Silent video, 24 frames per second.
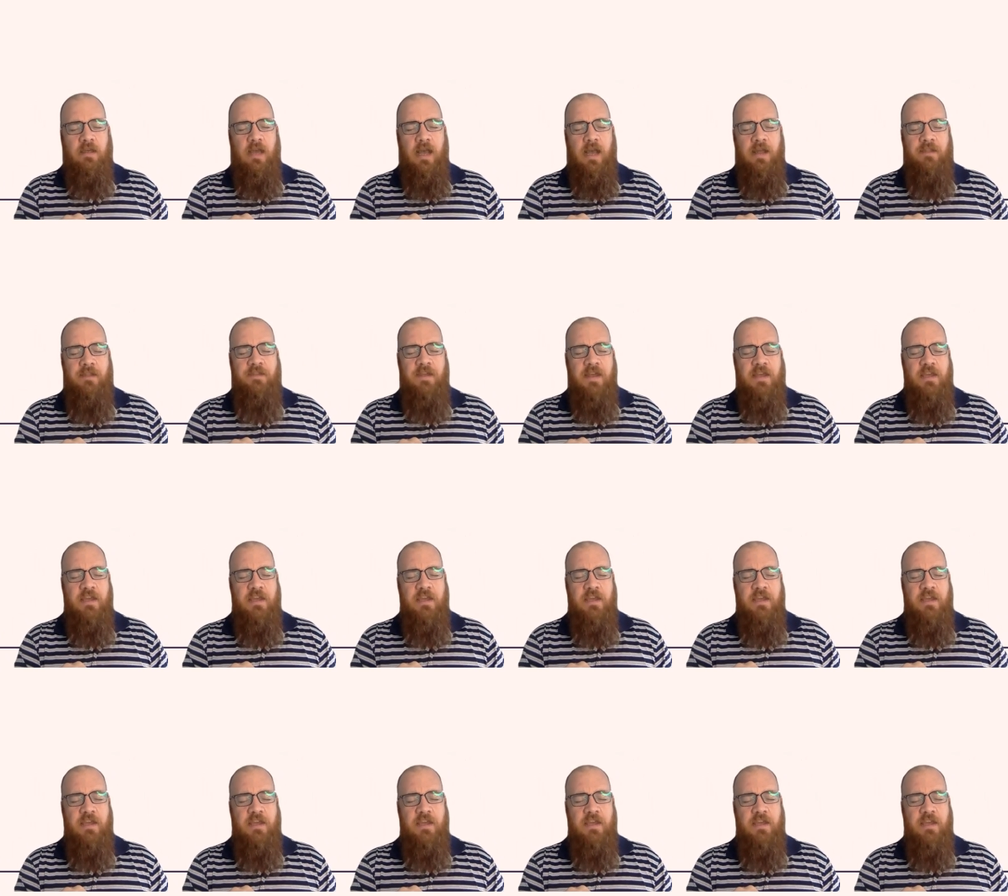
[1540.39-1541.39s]
I thank
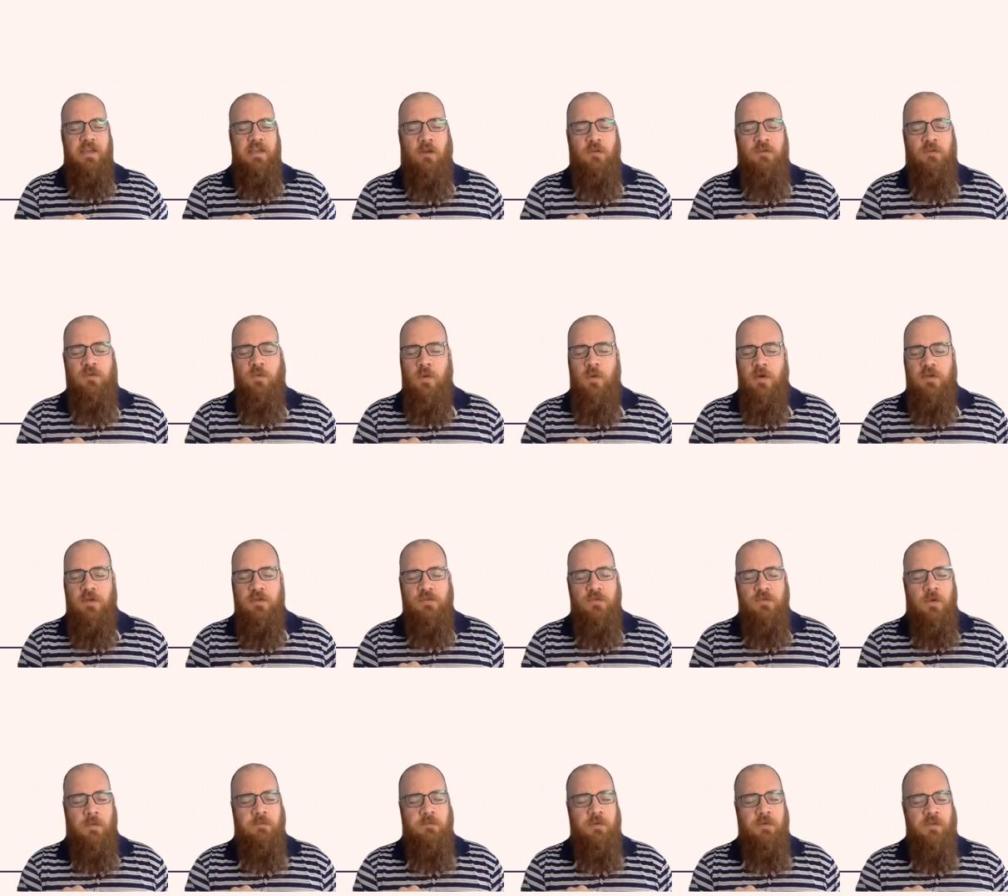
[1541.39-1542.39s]
you that
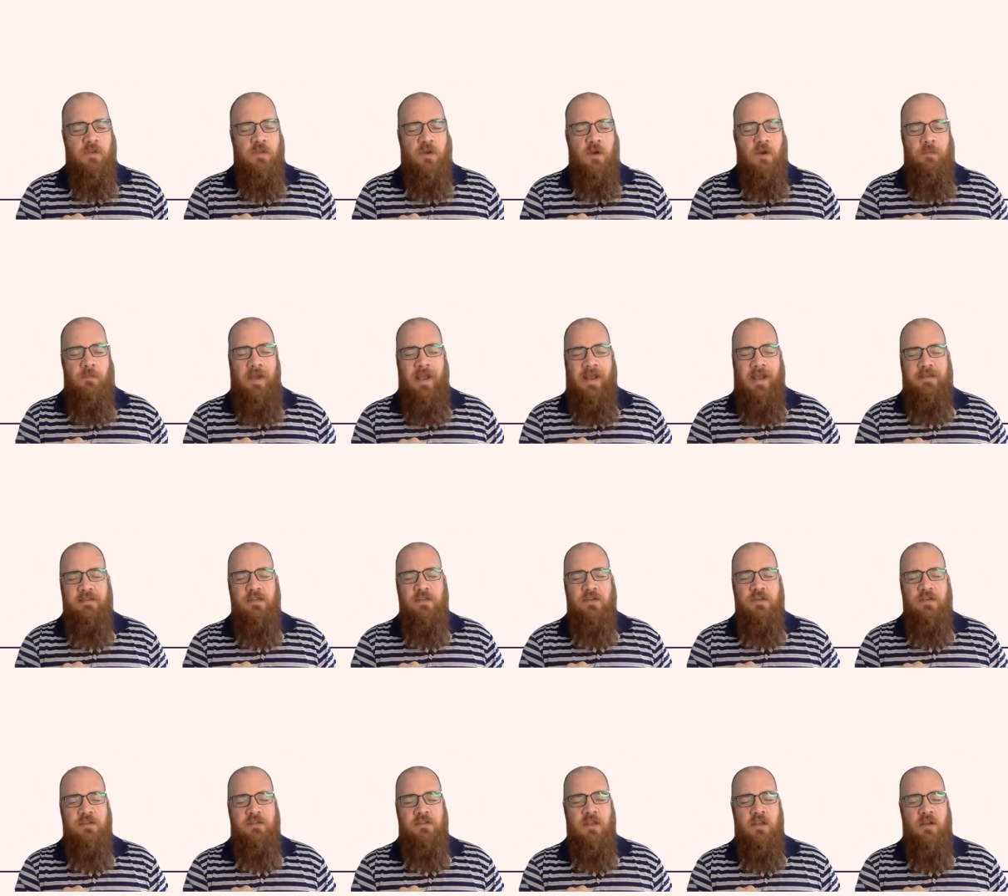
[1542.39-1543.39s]
elsewhere in scripture, there are
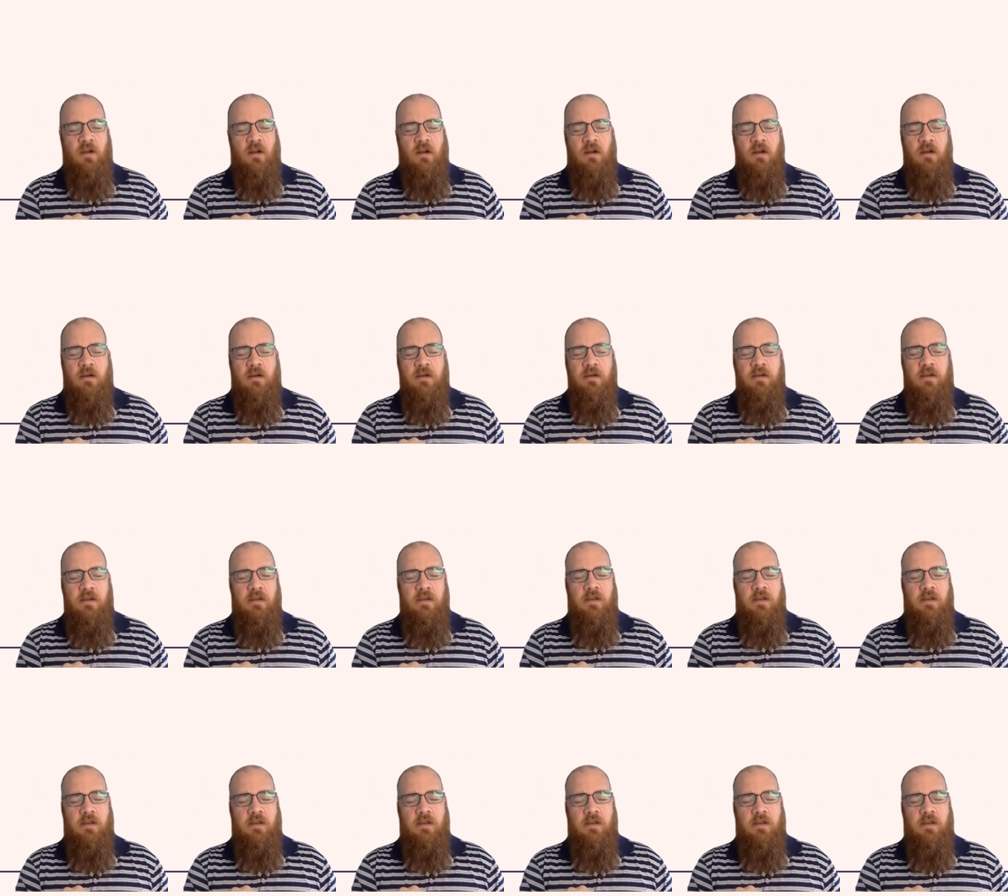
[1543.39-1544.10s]
passages that are